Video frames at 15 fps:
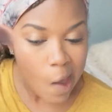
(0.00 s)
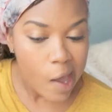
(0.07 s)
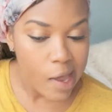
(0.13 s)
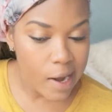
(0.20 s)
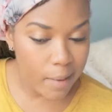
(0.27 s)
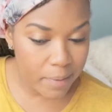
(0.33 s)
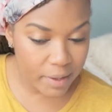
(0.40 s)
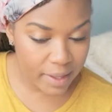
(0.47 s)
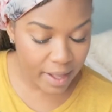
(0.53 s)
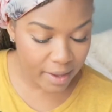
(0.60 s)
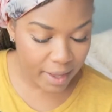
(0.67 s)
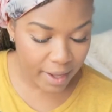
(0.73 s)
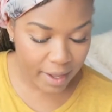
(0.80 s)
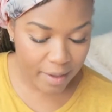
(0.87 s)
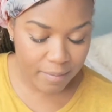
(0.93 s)
And I'll put that
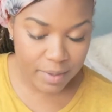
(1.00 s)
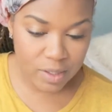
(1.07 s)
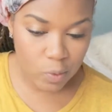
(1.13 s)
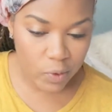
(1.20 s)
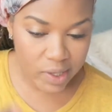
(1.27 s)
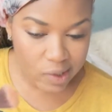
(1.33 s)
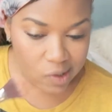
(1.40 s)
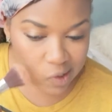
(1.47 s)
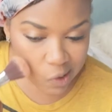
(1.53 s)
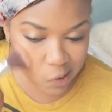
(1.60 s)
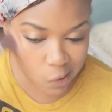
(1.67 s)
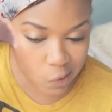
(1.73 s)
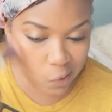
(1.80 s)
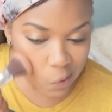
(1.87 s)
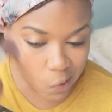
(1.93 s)
like in between the
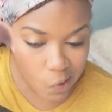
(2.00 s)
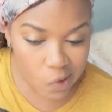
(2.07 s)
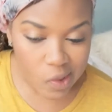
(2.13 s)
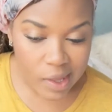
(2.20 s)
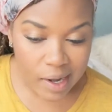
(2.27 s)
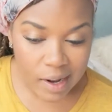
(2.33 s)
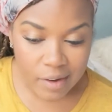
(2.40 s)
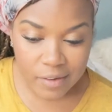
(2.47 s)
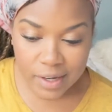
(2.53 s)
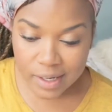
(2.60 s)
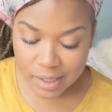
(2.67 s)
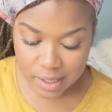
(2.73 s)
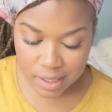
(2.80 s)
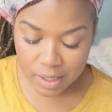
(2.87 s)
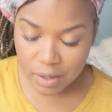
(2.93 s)
two that I already
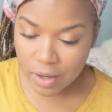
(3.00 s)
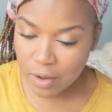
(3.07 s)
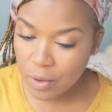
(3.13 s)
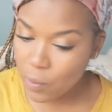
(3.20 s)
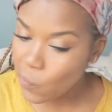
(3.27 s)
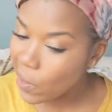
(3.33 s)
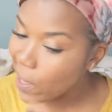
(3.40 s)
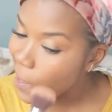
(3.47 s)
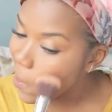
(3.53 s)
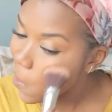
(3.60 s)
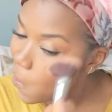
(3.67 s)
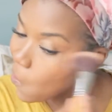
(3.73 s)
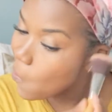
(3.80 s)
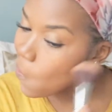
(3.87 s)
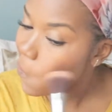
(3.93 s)
did. Oh
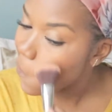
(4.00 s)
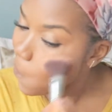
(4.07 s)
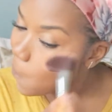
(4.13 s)
wow.